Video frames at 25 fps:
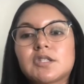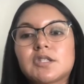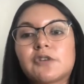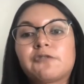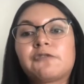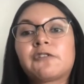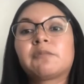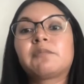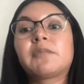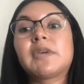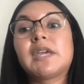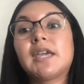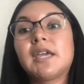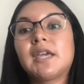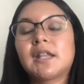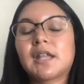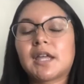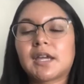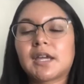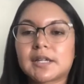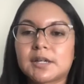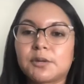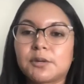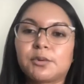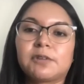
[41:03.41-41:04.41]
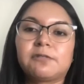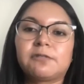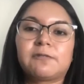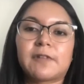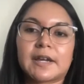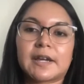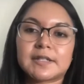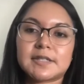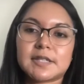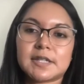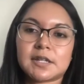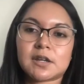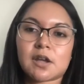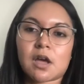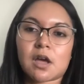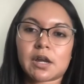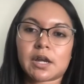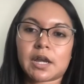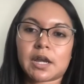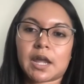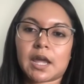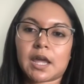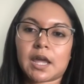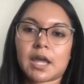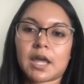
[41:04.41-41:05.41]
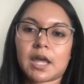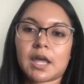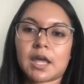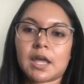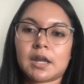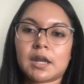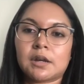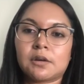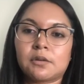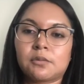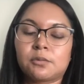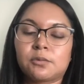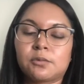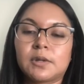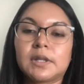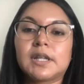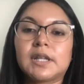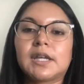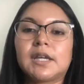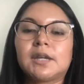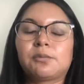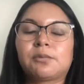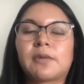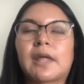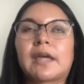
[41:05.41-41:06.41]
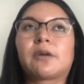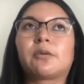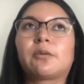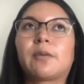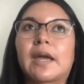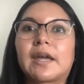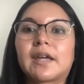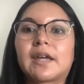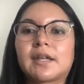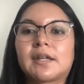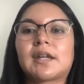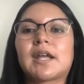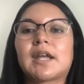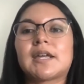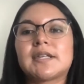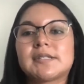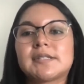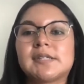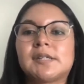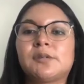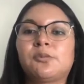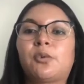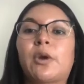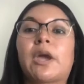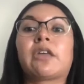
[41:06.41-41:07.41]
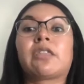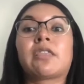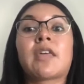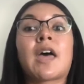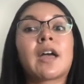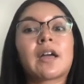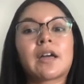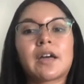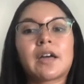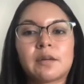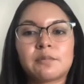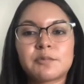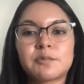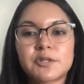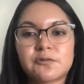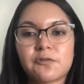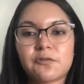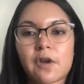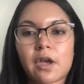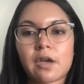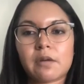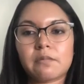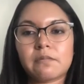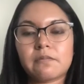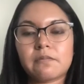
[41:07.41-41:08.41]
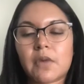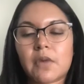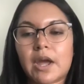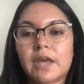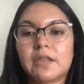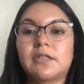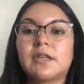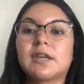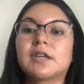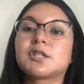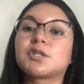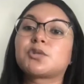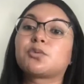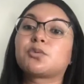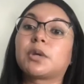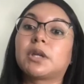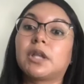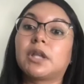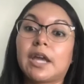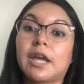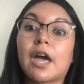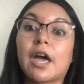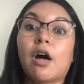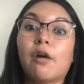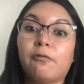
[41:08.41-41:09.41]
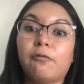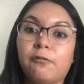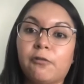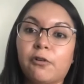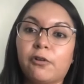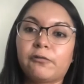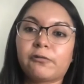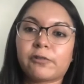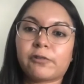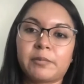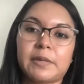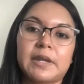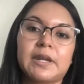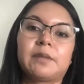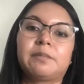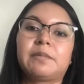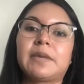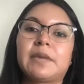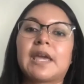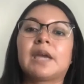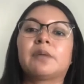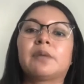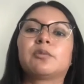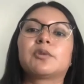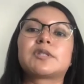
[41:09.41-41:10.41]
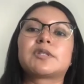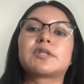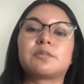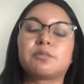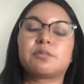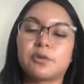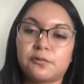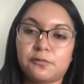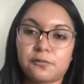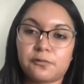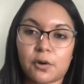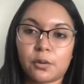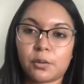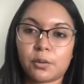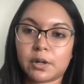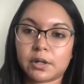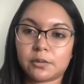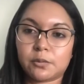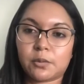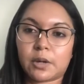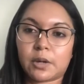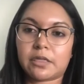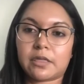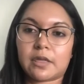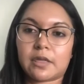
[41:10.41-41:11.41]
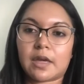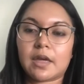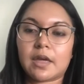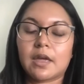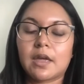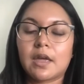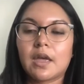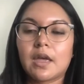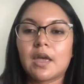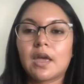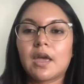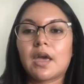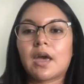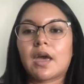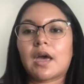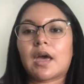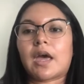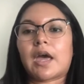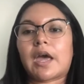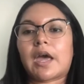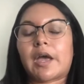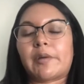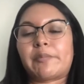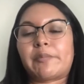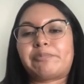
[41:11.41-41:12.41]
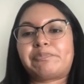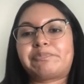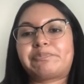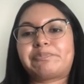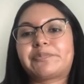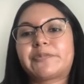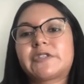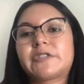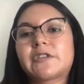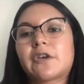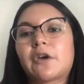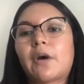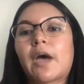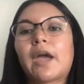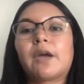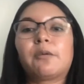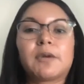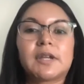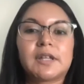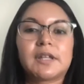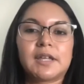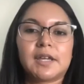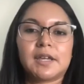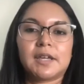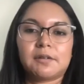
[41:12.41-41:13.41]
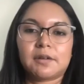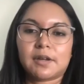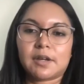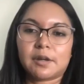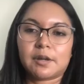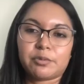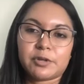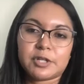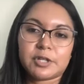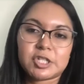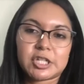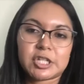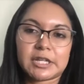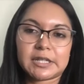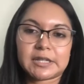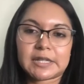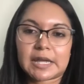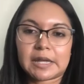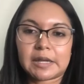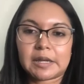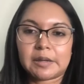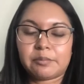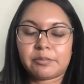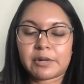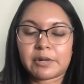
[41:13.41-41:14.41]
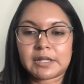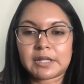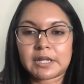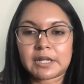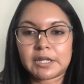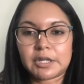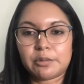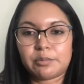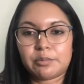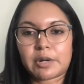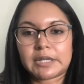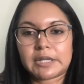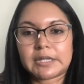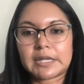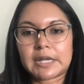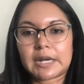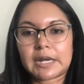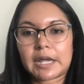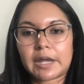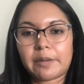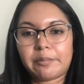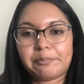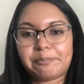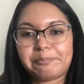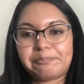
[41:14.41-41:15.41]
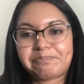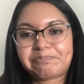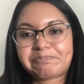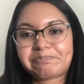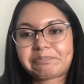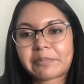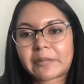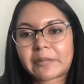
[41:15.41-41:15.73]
So for me, like reflecting on it and really like recognizing where that comes from, I think is really helpful for me to be able to move forward with it. So I really appreciate that, Brenda, you brought that up.